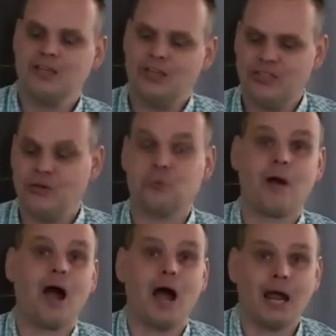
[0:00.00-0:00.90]
The
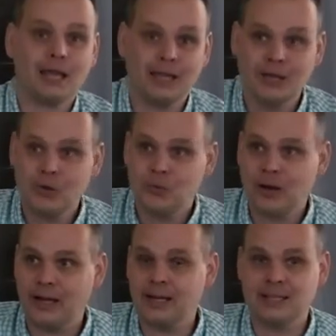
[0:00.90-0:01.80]
rock,
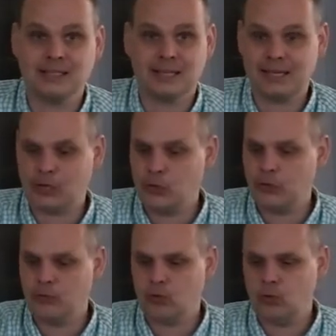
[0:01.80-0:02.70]
where it doesn't get
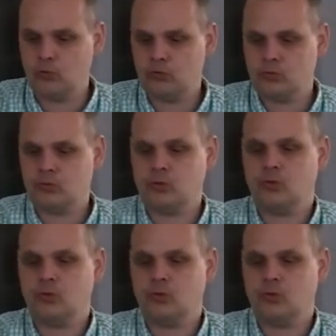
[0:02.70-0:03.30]
good roots.